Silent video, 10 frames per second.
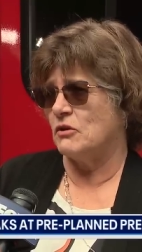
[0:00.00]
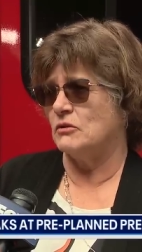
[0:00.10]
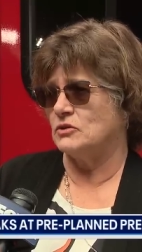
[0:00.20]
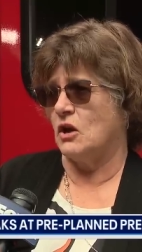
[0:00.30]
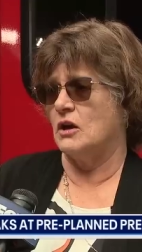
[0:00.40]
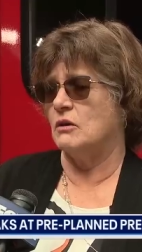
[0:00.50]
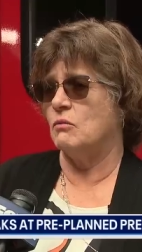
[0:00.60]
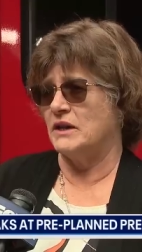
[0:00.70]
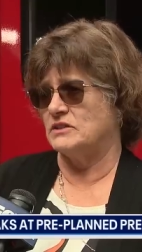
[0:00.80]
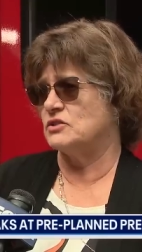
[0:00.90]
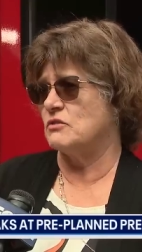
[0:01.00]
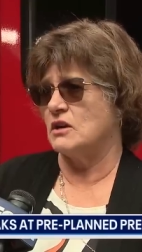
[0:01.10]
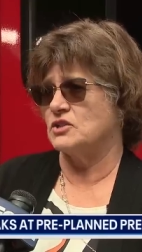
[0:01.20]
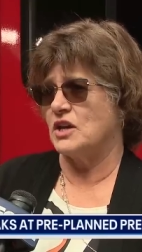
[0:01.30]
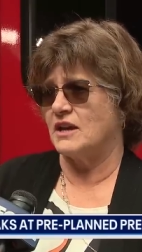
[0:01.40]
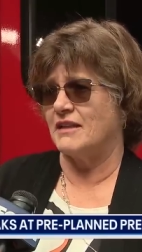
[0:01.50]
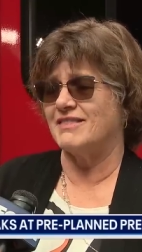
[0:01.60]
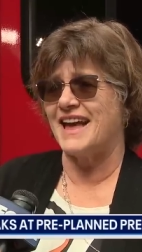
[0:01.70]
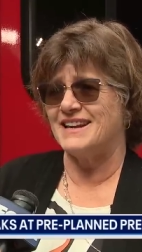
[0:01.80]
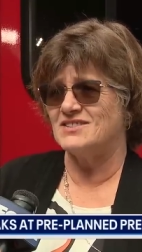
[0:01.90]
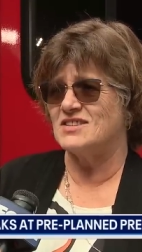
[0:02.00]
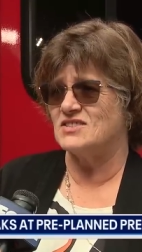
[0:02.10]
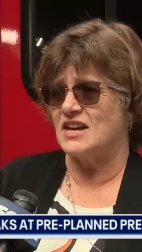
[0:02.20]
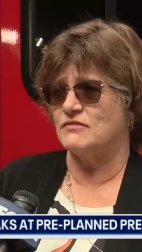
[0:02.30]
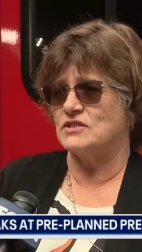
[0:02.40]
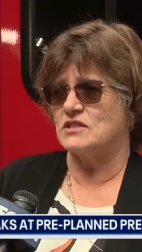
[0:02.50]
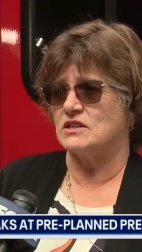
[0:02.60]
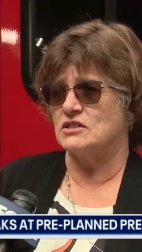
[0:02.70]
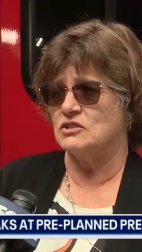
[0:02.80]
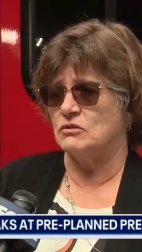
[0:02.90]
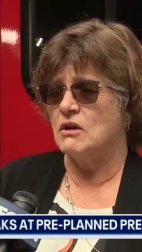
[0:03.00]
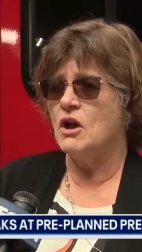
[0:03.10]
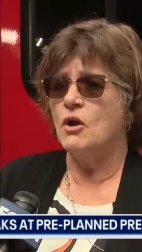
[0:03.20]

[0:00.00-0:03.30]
hold on when it's strong shaking. That is the safest thing to do.